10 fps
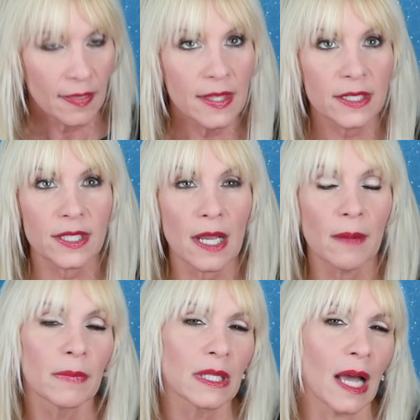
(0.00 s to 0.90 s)
This
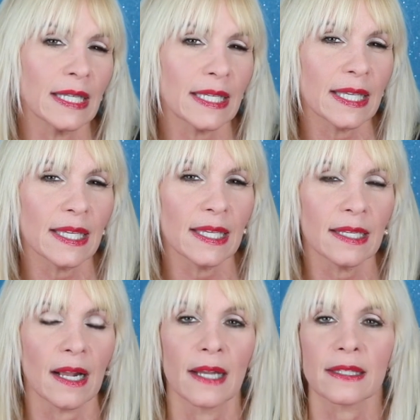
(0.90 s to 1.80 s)
Milani
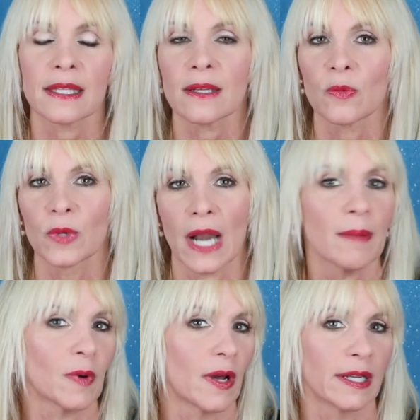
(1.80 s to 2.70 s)
kit, I think when
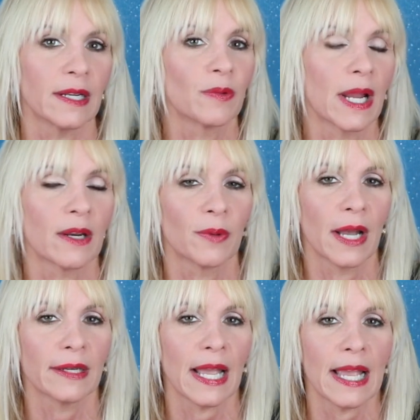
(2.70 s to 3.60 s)
I bought it, it ran
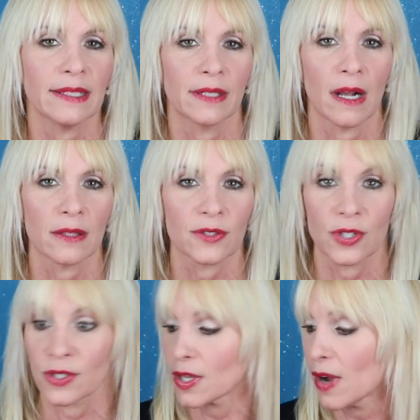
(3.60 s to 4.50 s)
around eight
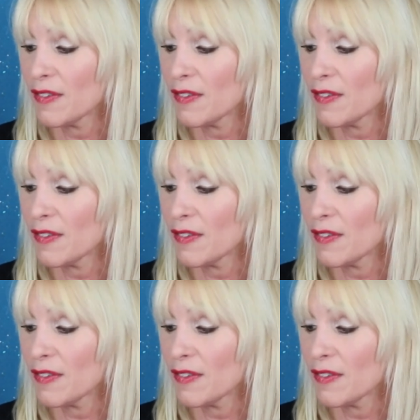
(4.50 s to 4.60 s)
dollars or so.